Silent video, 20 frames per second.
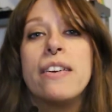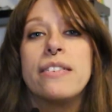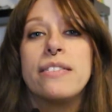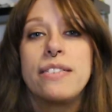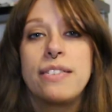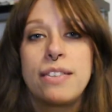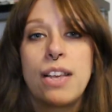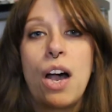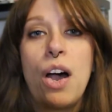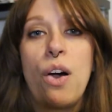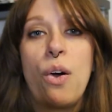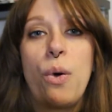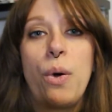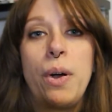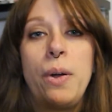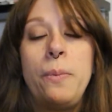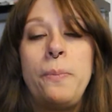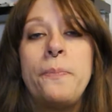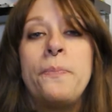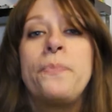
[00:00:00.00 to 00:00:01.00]
So
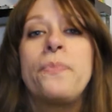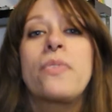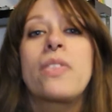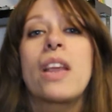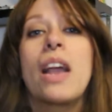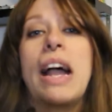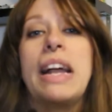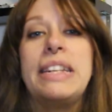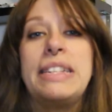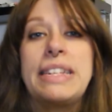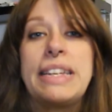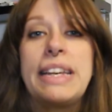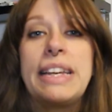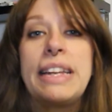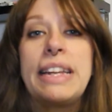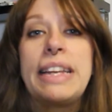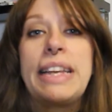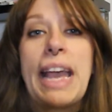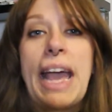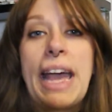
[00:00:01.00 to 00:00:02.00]
I
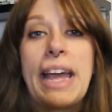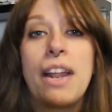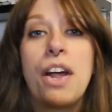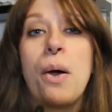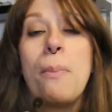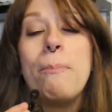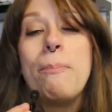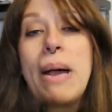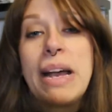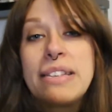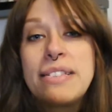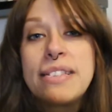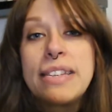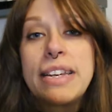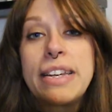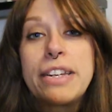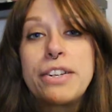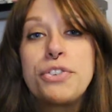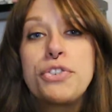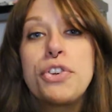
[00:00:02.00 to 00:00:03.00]
did get a
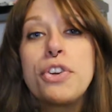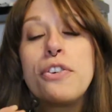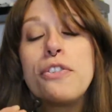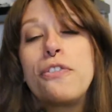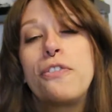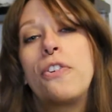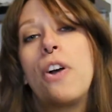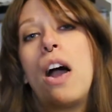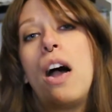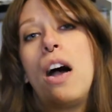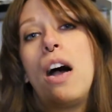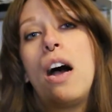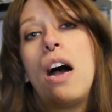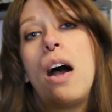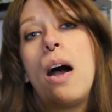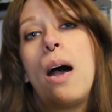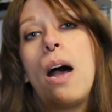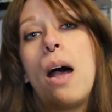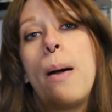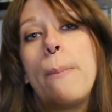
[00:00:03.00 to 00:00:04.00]
message
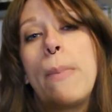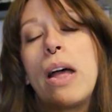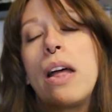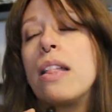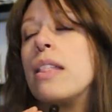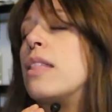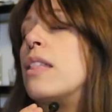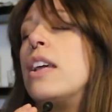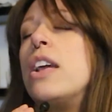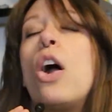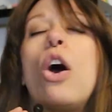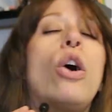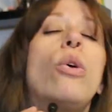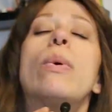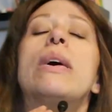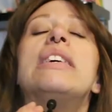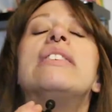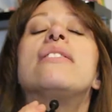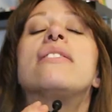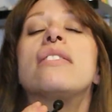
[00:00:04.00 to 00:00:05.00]
from the
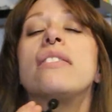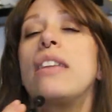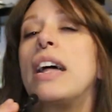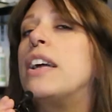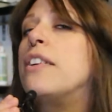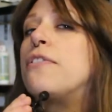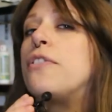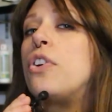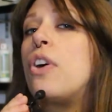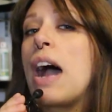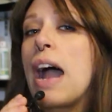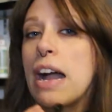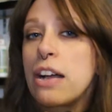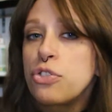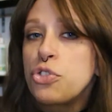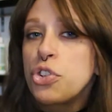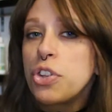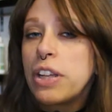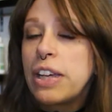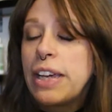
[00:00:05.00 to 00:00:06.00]
always delightful
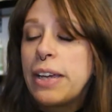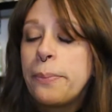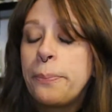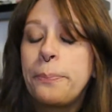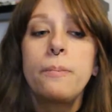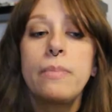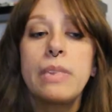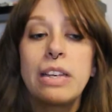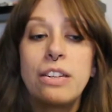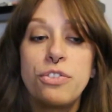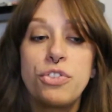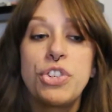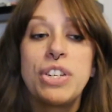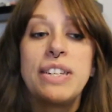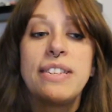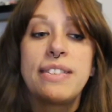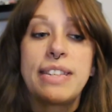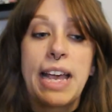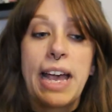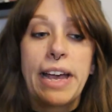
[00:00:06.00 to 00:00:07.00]
Ashley, and she
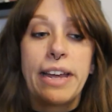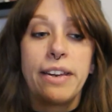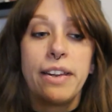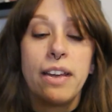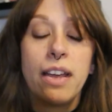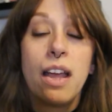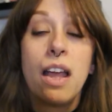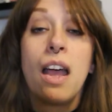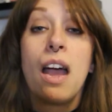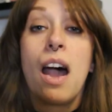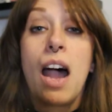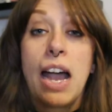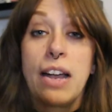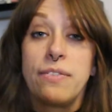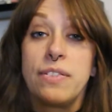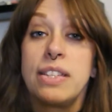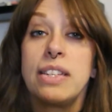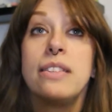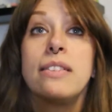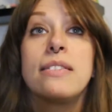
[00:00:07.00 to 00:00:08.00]
said, I've
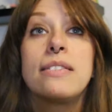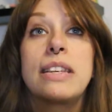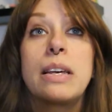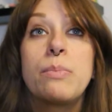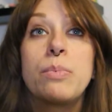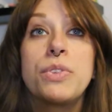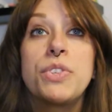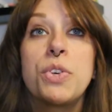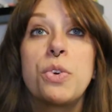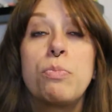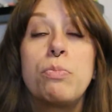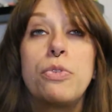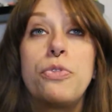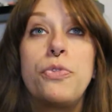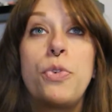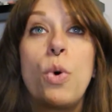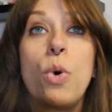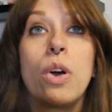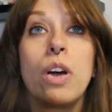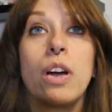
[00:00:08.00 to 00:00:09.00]
seen this episode
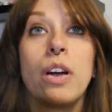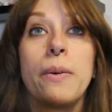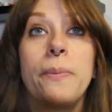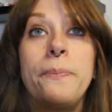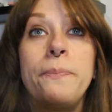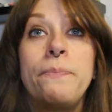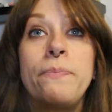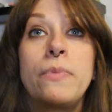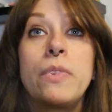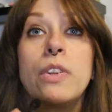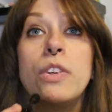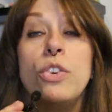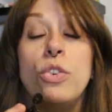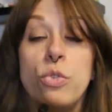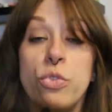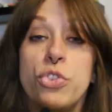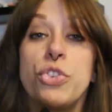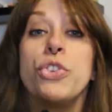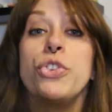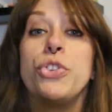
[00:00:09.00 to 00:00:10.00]
before,
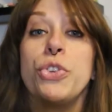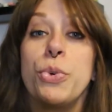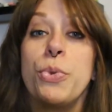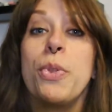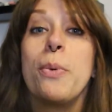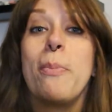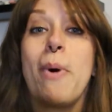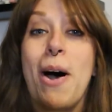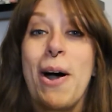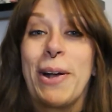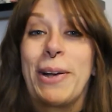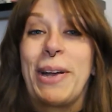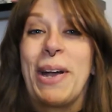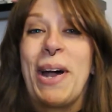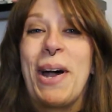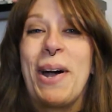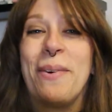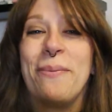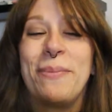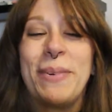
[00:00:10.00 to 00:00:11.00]
you should do the
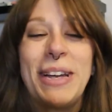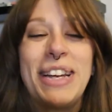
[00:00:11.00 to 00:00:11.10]
mock-up.